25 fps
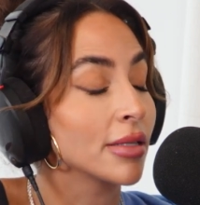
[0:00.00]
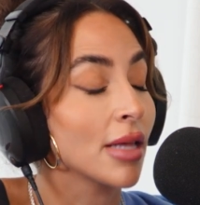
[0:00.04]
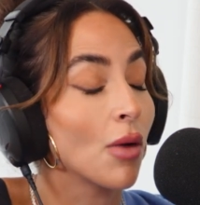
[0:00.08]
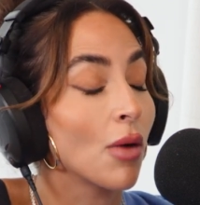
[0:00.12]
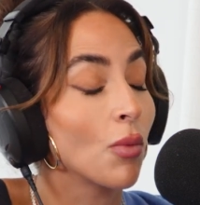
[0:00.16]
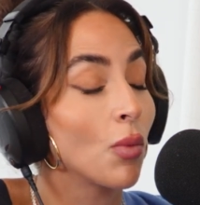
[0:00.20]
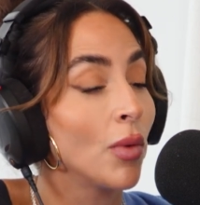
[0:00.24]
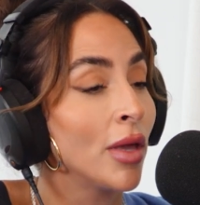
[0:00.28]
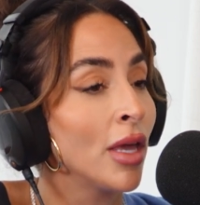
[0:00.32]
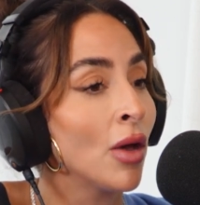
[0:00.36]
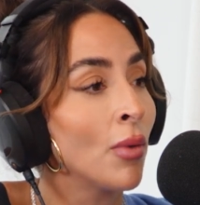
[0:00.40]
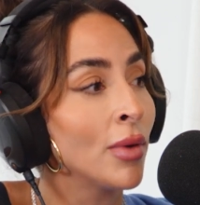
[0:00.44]

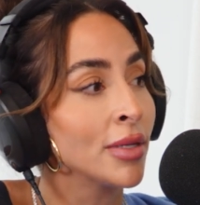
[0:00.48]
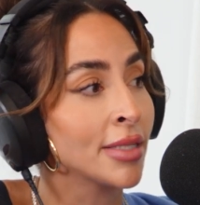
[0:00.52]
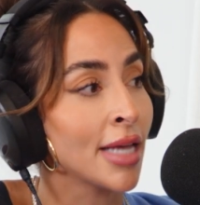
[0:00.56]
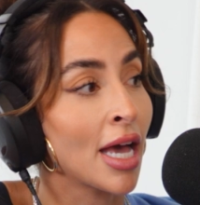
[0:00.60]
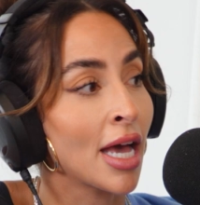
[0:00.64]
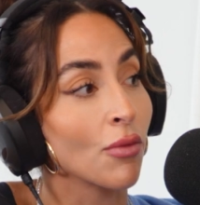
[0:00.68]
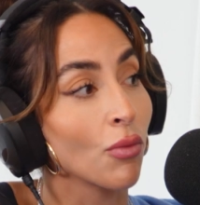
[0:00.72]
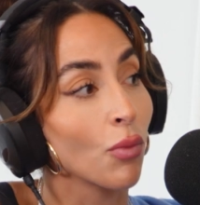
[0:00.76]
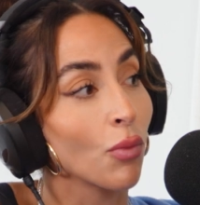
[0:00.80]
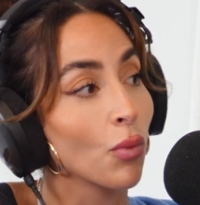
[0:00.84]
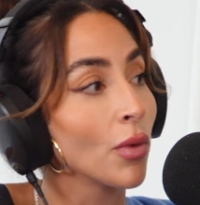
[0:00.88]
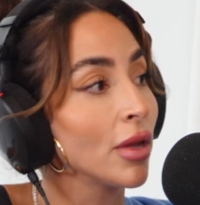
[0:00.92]
We always
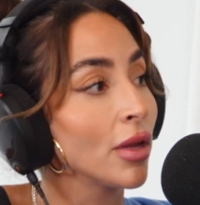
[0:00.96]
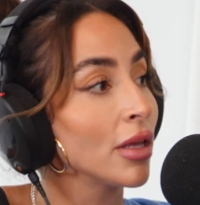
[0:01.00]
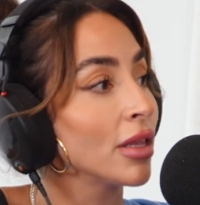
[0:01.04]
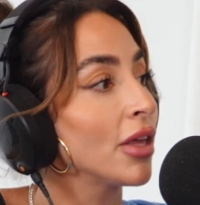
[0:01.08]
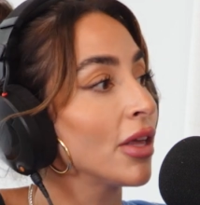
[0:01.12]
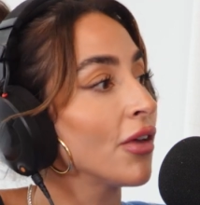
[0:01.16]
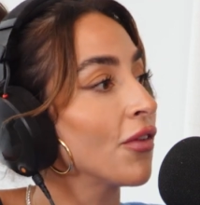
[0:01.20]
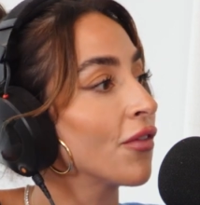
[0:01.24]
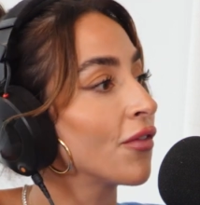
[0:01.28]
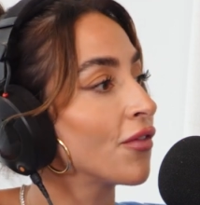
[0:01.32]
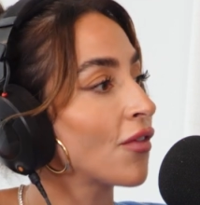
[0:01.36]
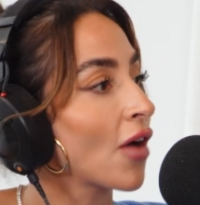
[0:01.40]
had really
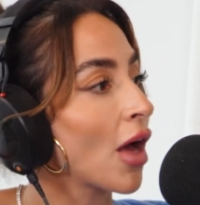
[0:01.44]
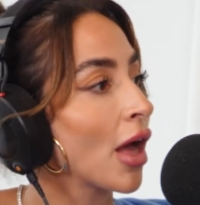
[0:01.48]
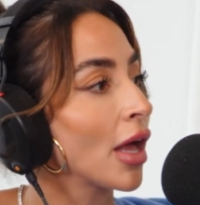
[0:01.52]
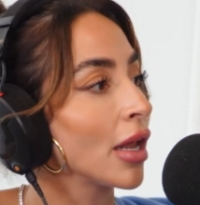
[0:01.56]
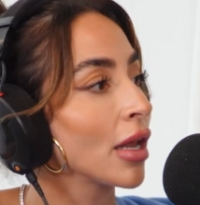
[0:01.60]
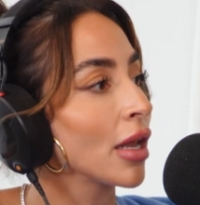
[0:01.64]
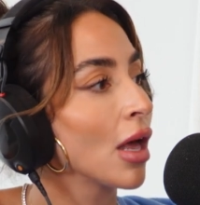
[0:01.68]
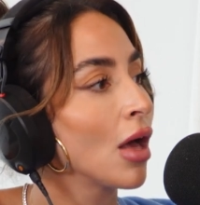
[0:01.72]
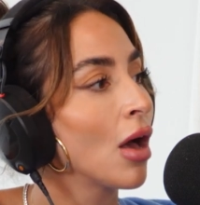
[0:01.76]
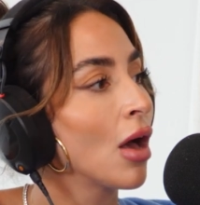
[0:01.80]
fun,